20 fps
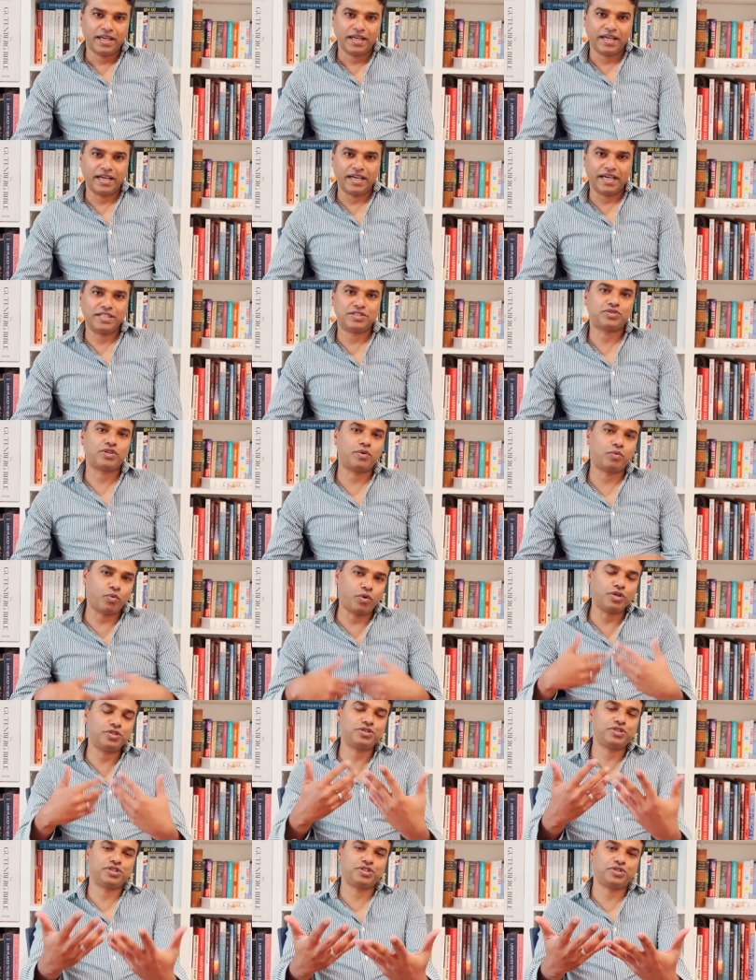Uh, and so I
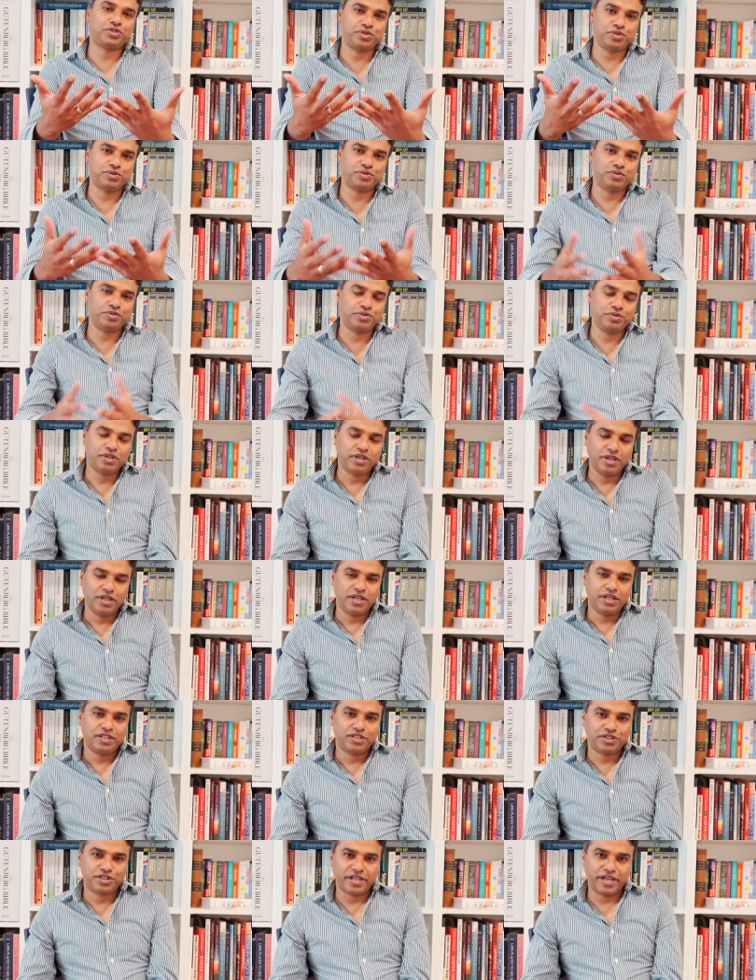wanted to
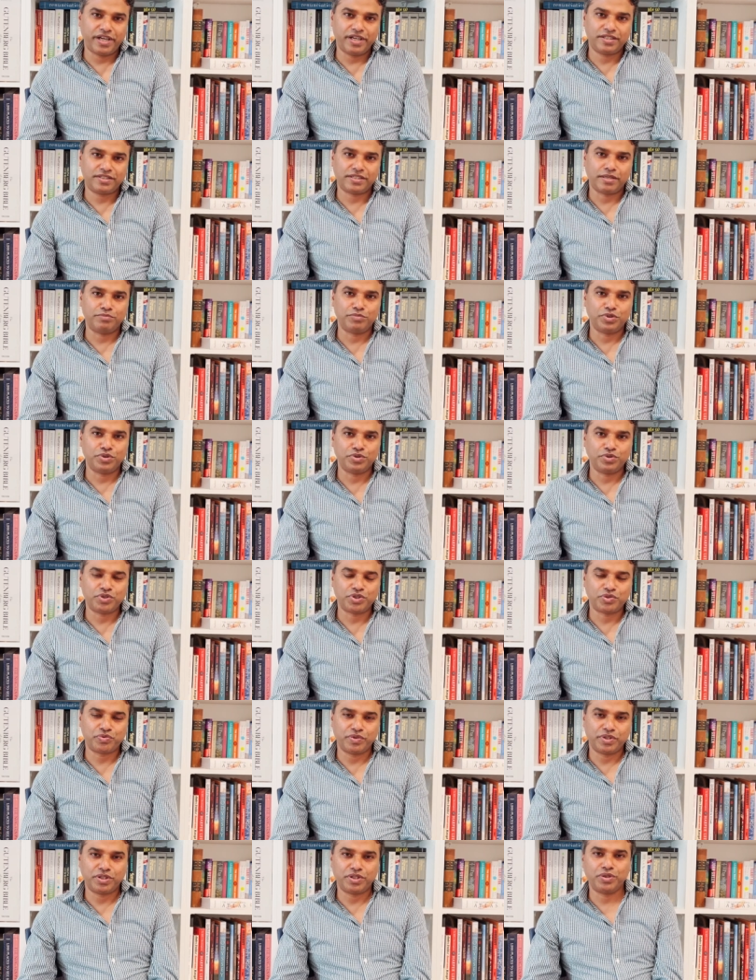share some news
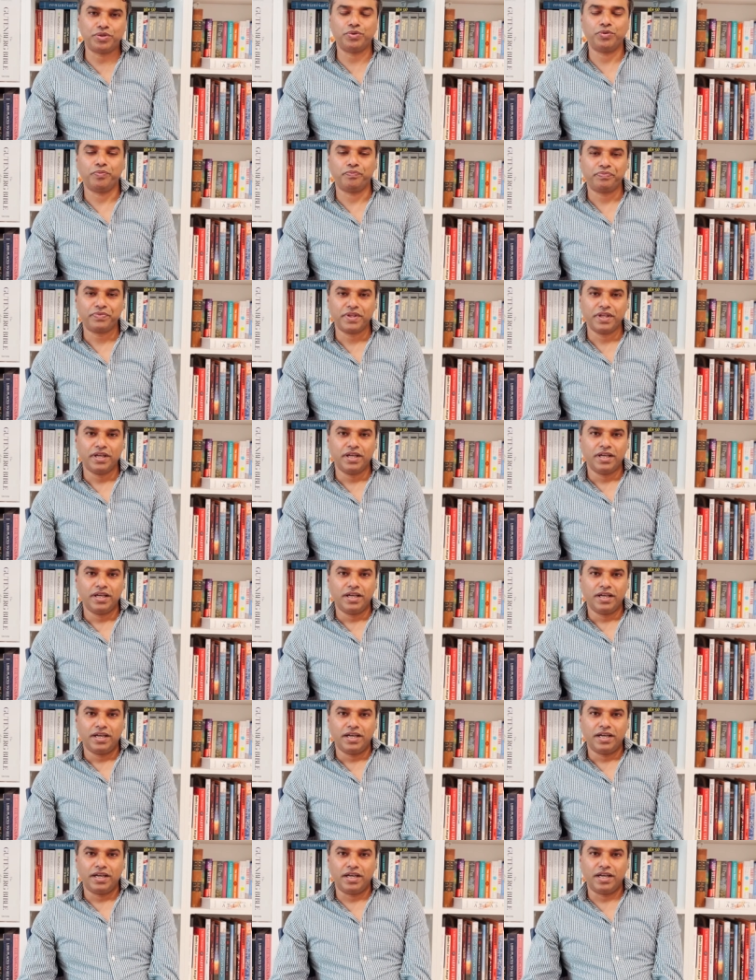with you.
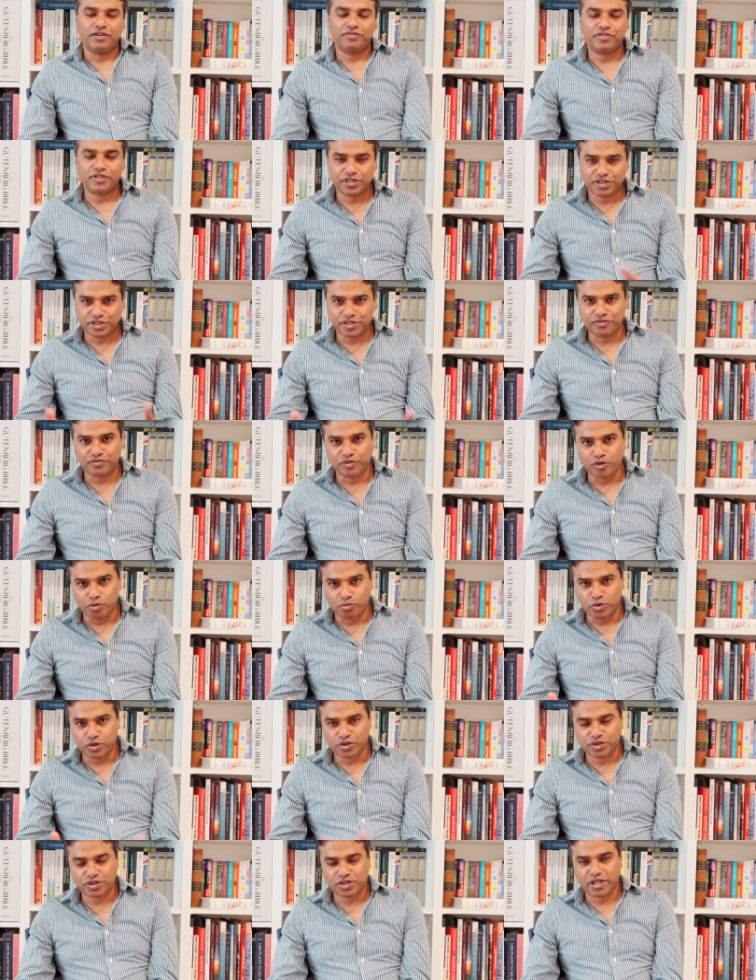Uh, first and
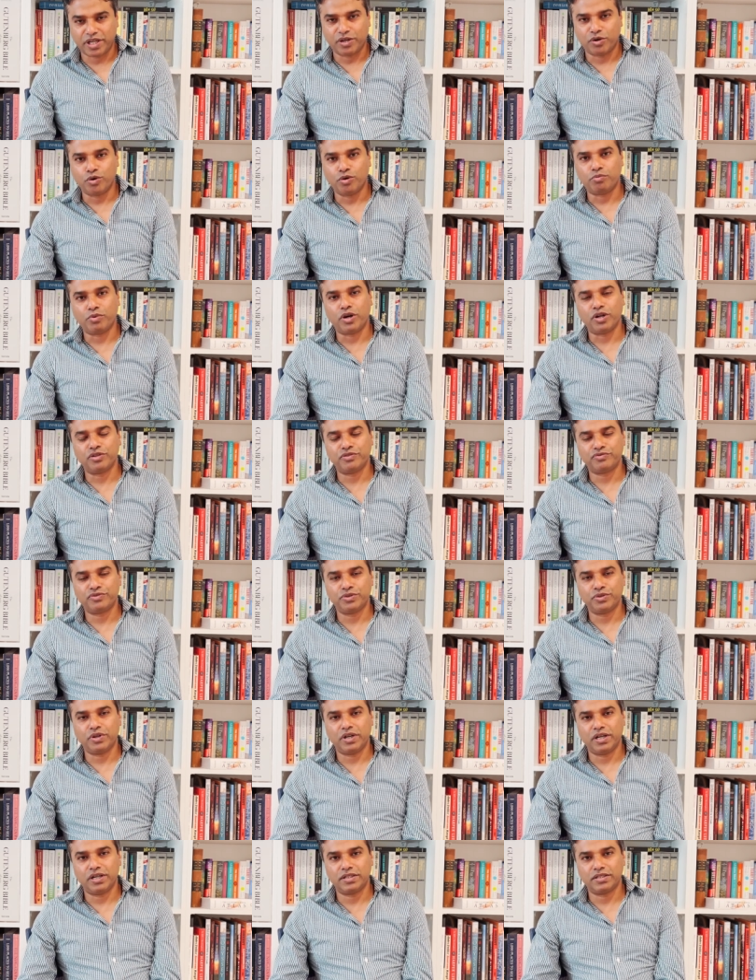foremost, I hope all of
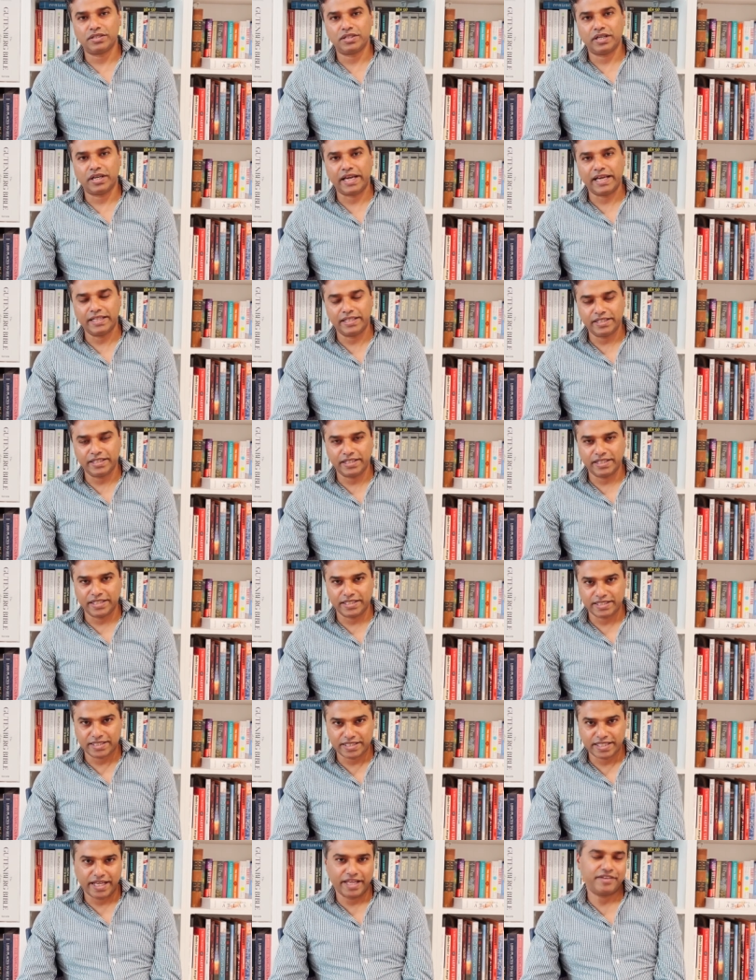you are healthy
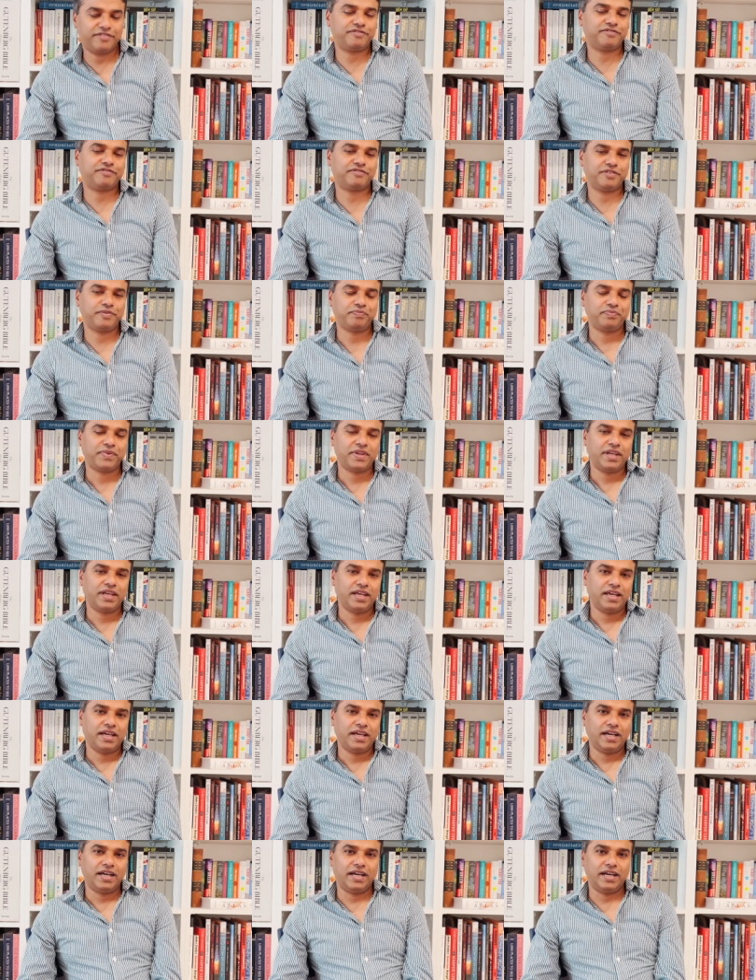and safe
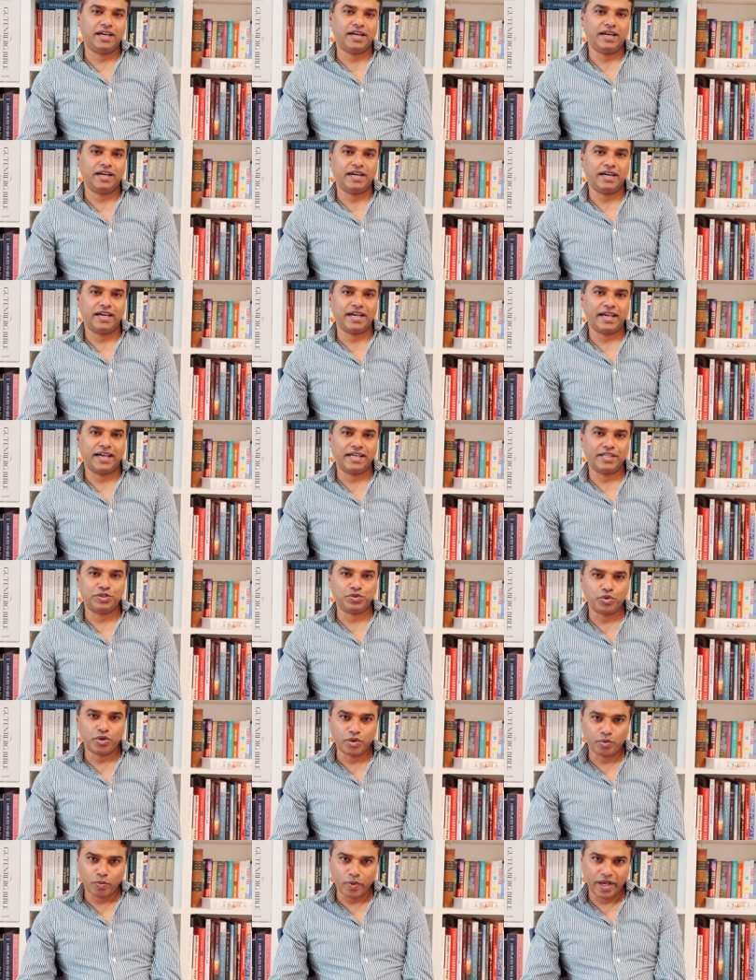uh, and
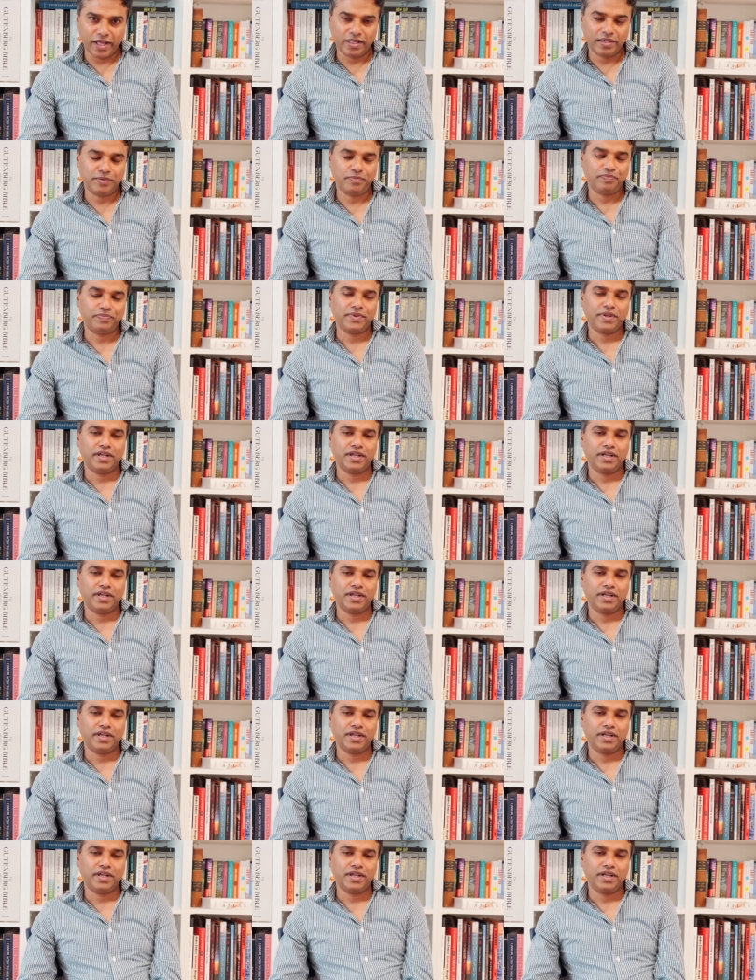doing well.